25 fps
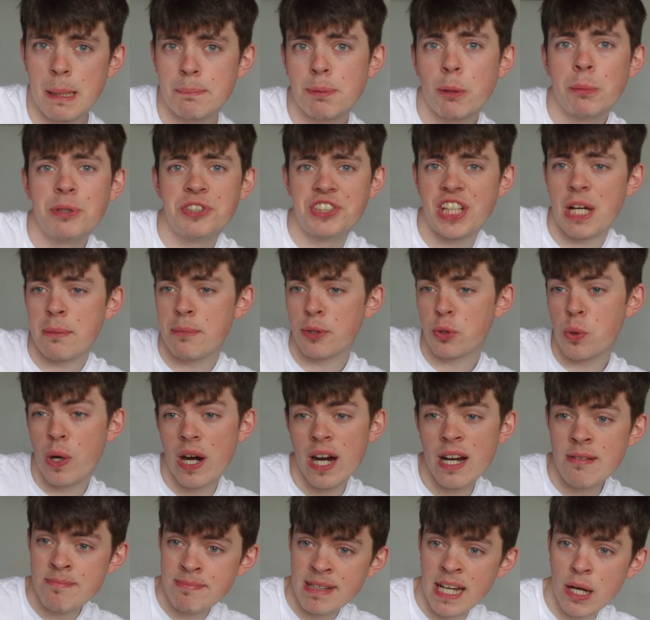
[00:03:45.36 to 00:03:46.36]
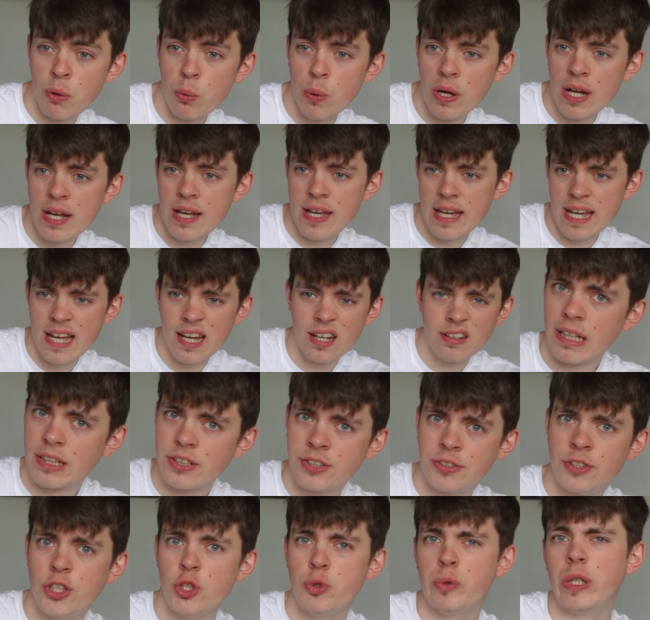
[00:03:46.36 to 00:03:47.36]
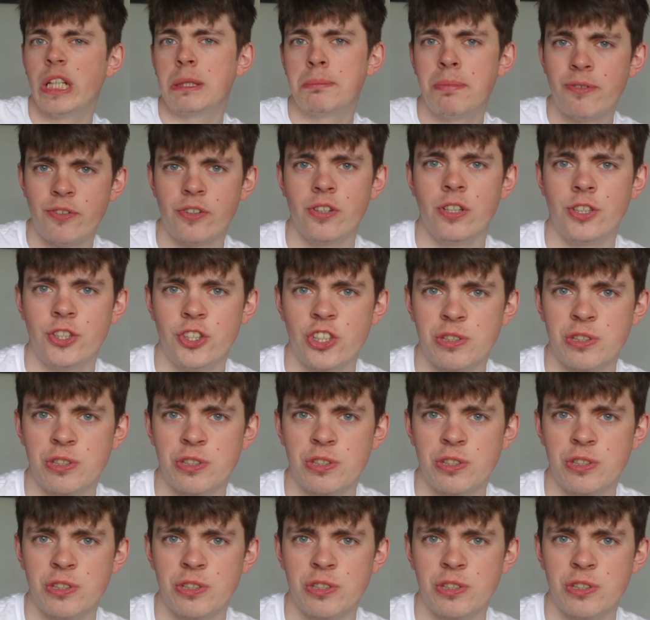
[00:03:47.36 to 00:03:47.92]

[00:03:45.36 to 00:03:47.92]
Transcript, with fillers: I probably start Maguire. Now we're here, like two weeks before the